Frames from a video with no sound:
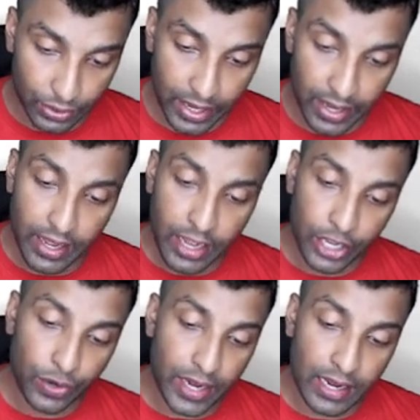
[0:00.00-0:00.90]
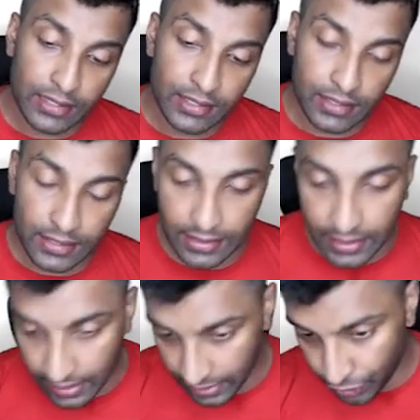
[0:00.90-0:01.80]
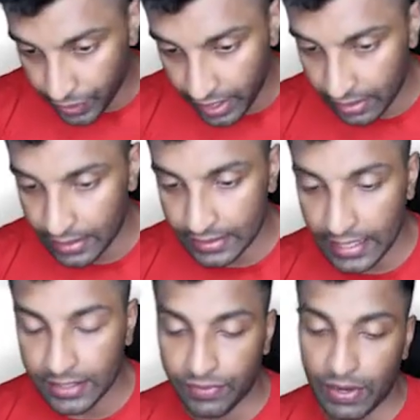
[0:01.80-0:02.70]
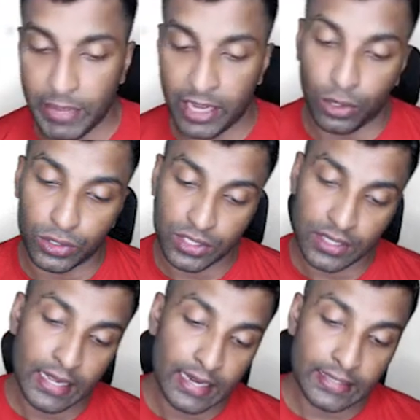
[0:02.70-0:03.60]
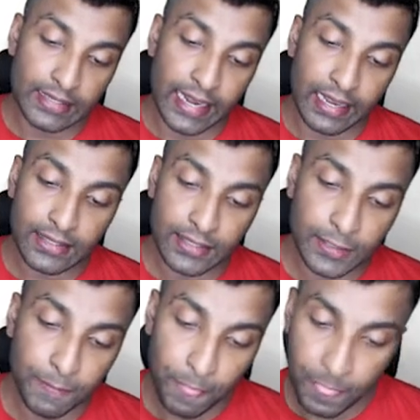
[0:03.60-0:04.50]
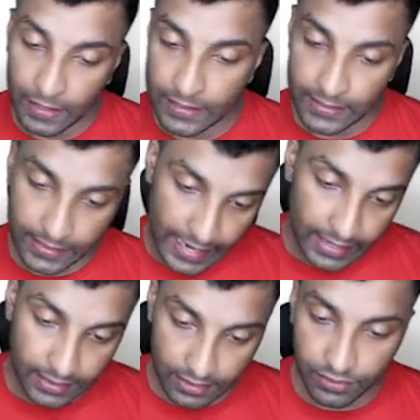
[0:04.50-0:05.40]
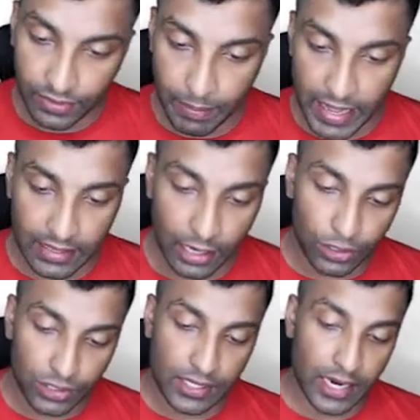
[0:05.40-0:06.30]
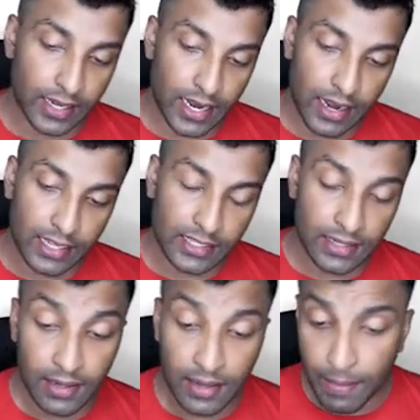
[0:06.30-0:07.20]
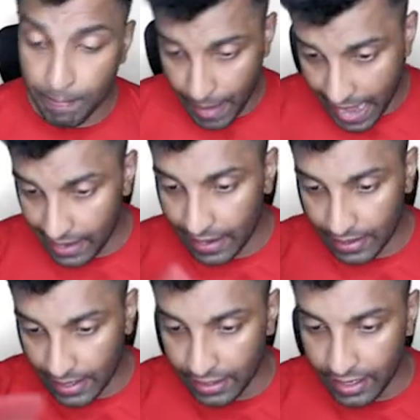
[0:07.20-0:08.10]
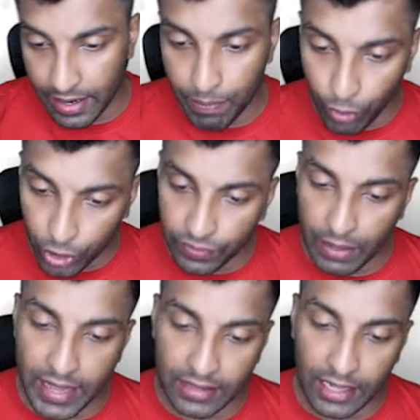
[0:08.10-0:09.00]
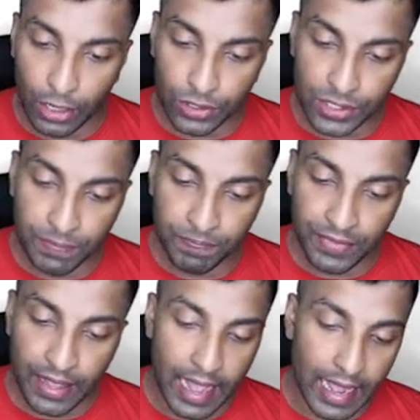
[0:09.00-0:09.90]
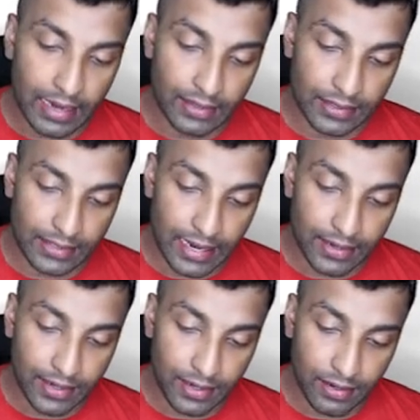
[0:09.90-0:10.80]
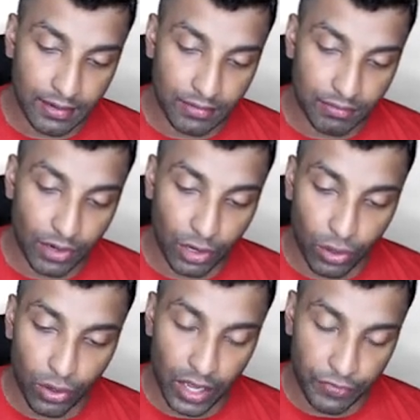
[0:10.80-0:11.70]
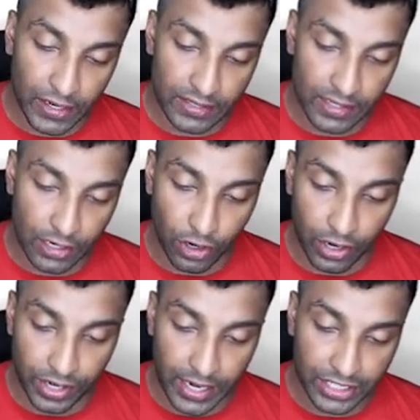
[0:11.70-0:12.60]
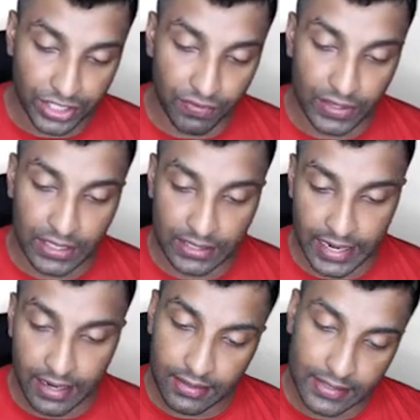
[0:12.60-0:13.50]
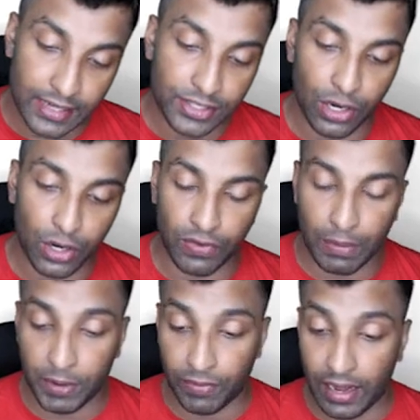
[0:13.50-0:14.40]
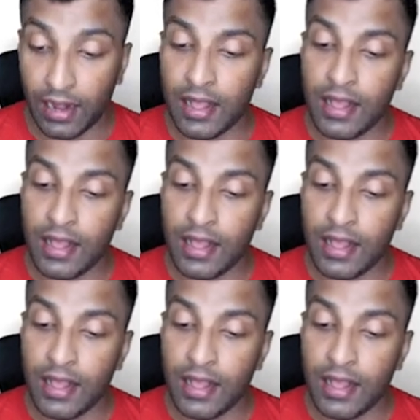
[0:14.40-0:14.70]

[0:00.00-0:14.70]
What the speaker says: Okay, union list, the center will make laws. State list, state will make the laws. Concurrent list, parallel, concurrent, both will make the laws. And the center law, if it is in contradiction with the state, central law will prevail.